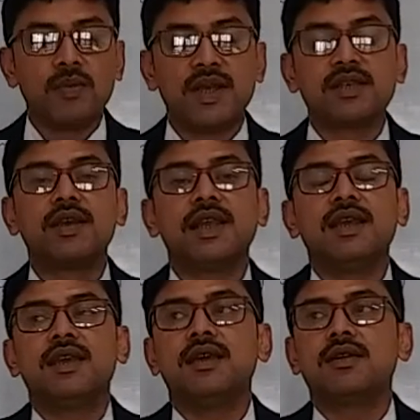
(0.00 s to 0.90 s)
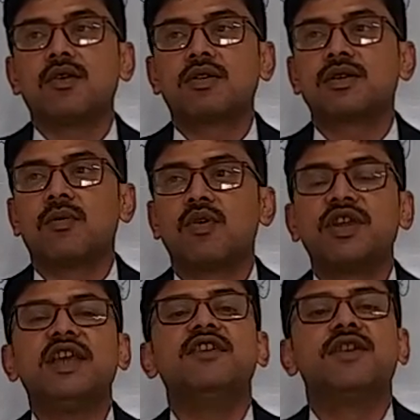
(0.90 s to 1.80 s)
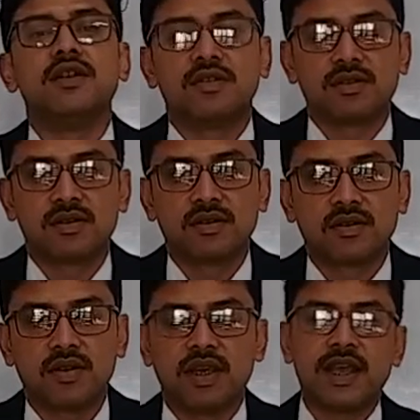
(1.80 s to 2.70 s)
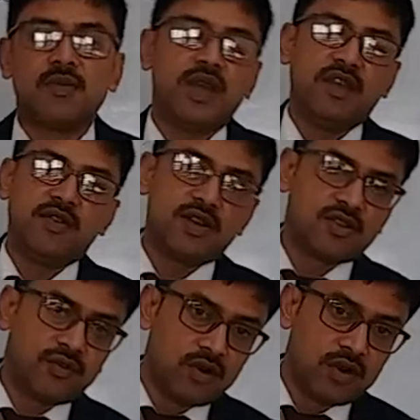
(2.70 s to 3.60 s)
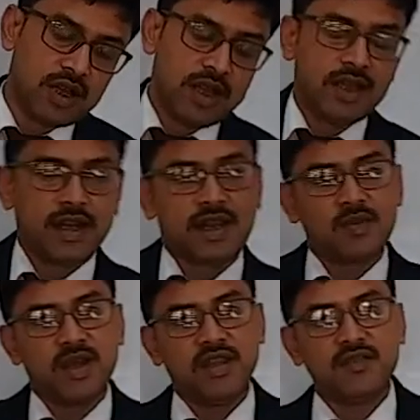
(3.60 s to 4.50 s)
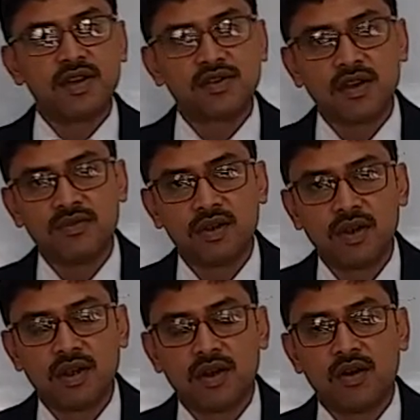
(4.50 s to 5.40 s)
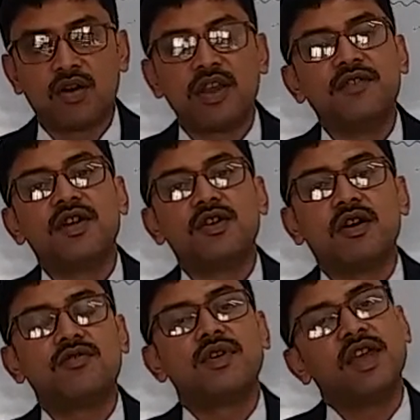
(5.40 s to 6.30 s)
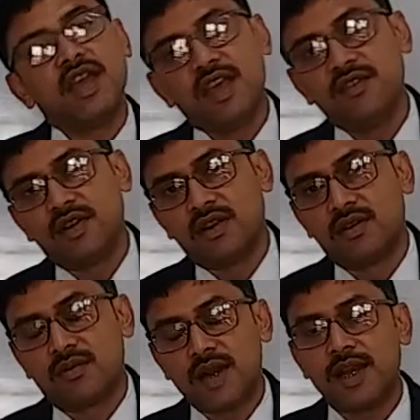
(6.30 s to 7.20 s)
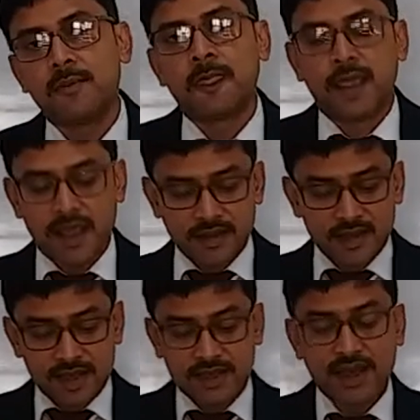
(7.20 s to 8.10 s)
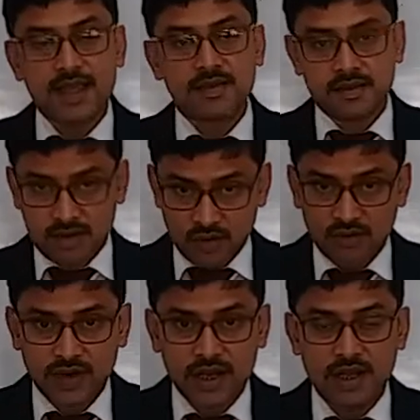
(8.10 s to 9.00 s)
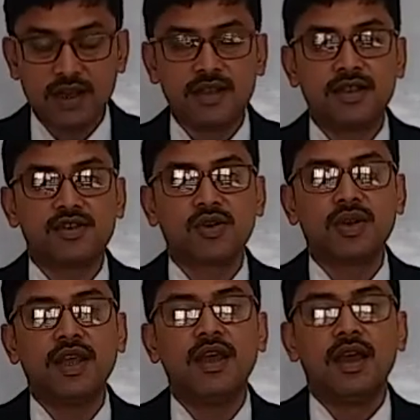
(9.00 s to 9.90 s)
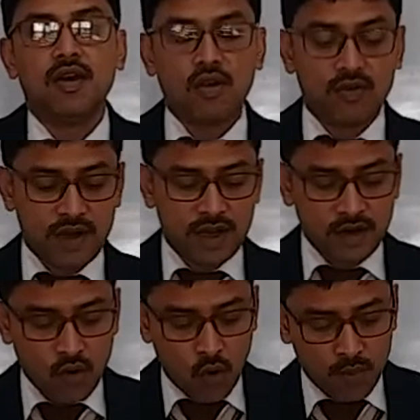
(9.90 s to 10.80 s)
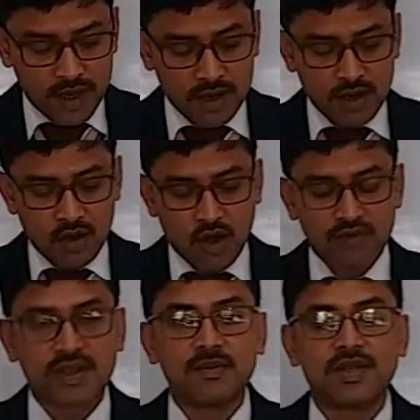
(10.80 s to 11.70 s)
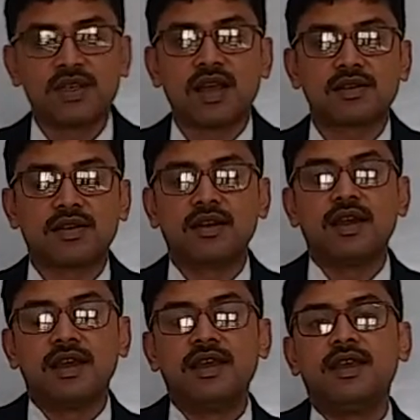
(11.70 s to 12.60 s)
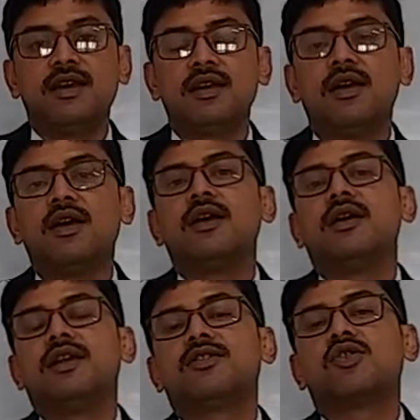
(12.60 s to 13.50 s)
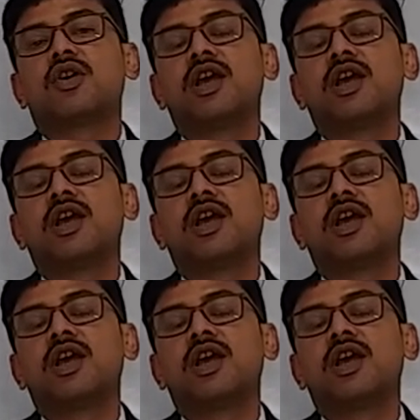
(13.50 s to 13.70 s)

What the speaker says: basically talks about events. It can be events of good, it can be events of or event of evil, right? In this case, over here in this story, over here omen of some disaster, here it is talking